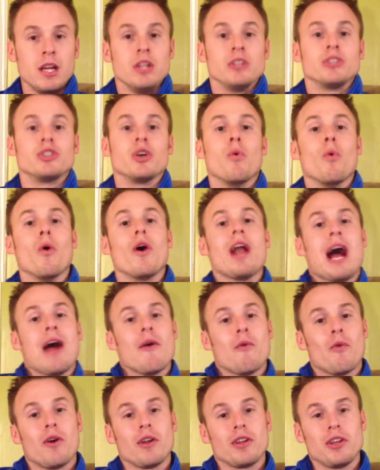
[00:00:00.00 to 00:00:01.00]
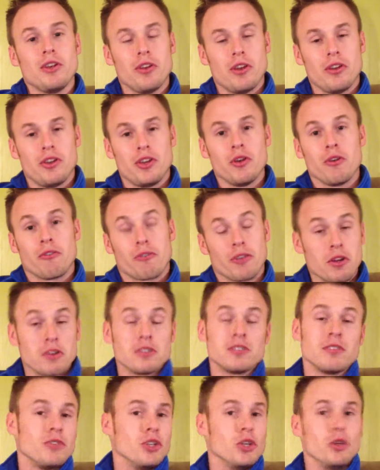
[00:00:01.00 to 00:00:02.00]
So what I want you to do, for
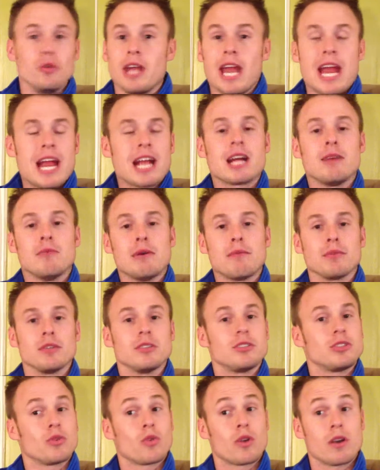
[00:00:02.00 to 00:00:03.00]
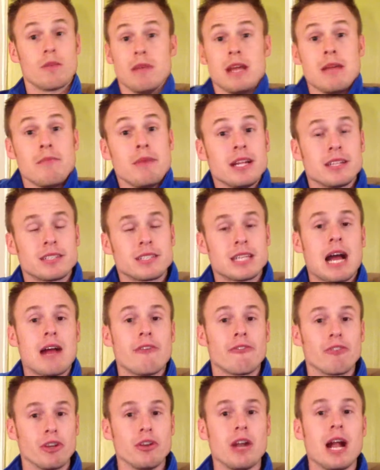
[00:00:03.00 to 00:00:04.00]
those of you who can't come up with a story, maybe it's
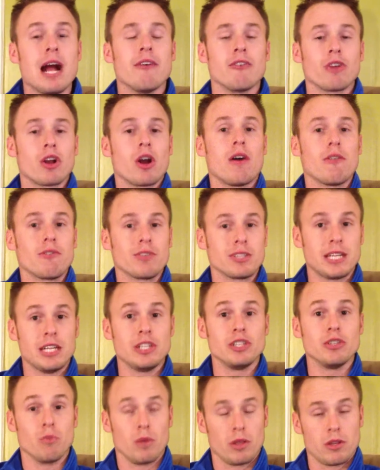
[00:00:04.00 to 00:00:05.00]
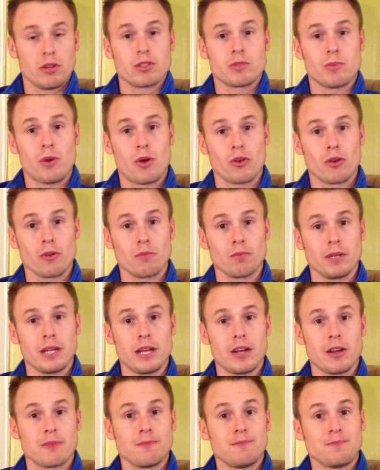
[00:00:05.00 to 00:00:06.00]
time for you to have a conversation with your small group
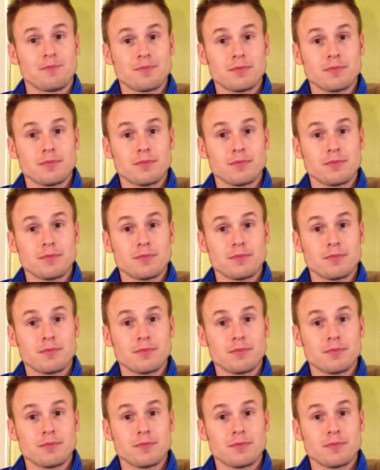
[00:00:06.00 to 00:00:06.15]
leader,